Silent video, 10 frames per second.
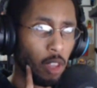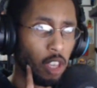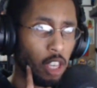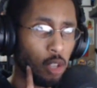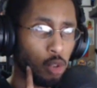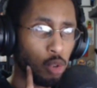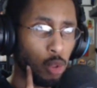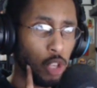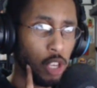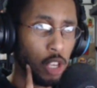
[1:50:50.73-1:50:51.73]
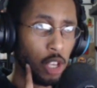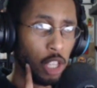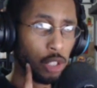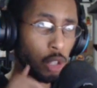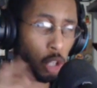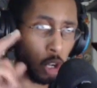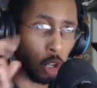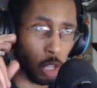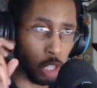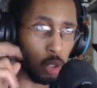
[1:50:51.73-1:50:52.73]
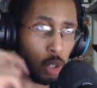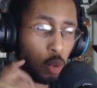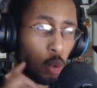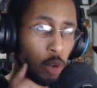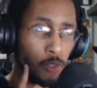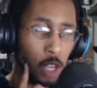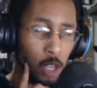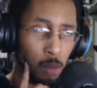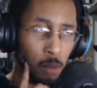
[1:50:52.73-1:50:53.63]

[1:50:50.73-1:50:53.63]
into the collector sort of thing,